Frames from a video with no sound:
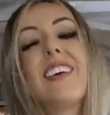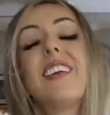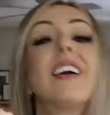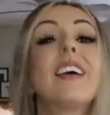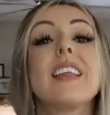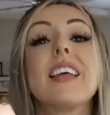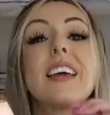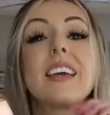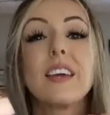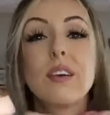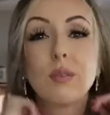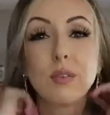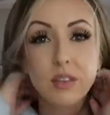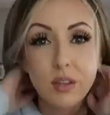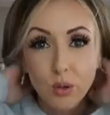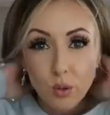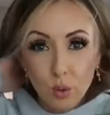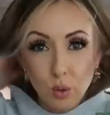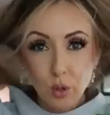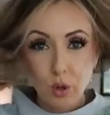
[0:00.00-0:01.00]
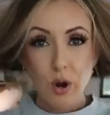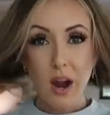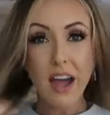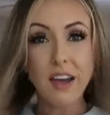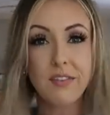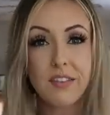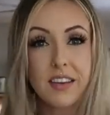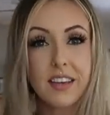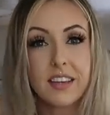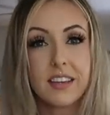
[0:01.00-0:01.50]
And I like it when the cool
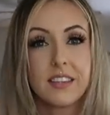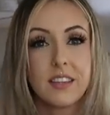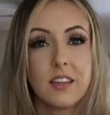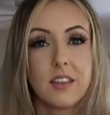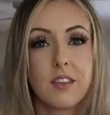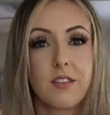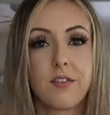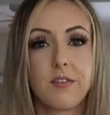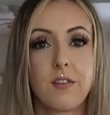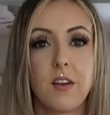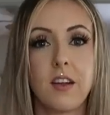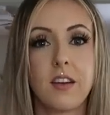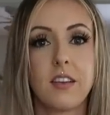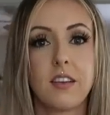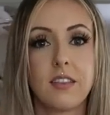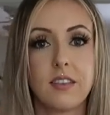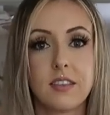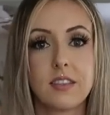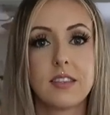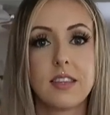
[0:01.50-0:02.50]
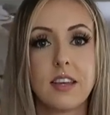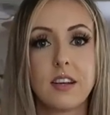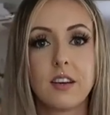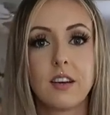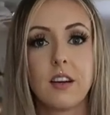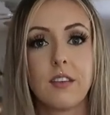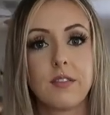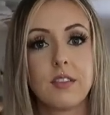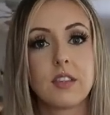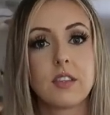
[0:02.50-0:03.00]
graphic is on the front in the
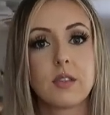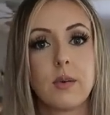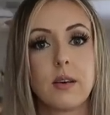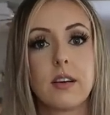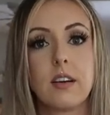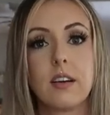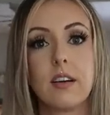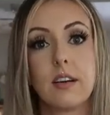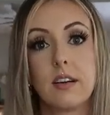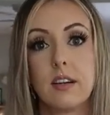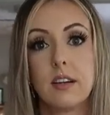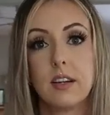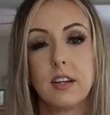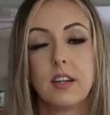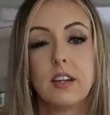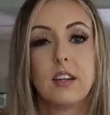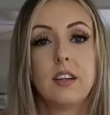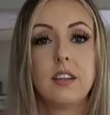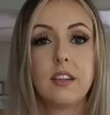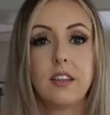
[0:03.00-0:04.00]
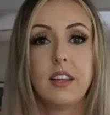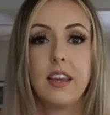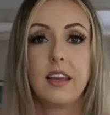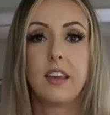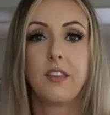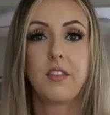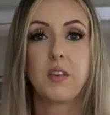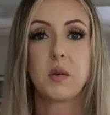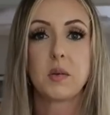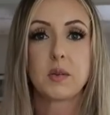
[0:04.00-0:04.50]
center of the sweater.
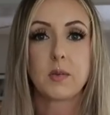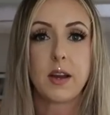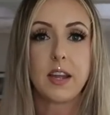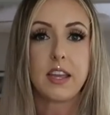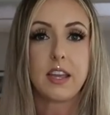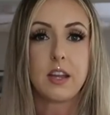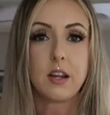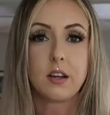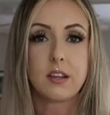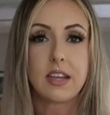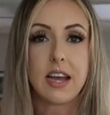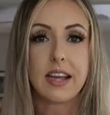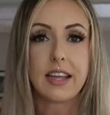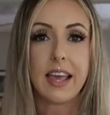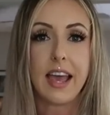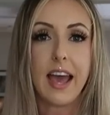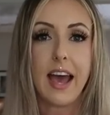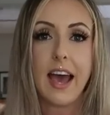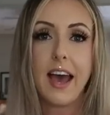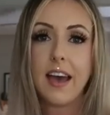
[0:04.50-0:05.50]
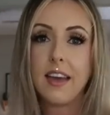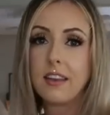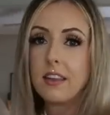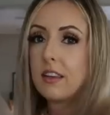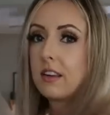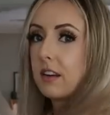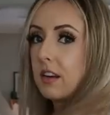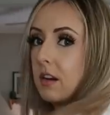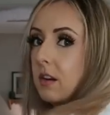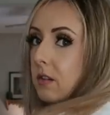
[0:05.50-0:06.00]
Like if it was right here, that cat,
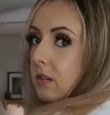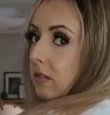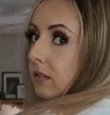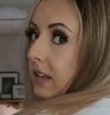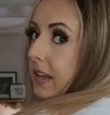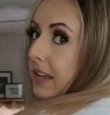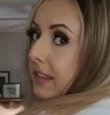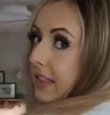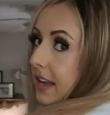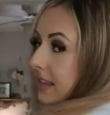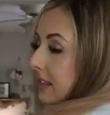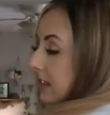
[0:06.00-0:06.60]
you know? Like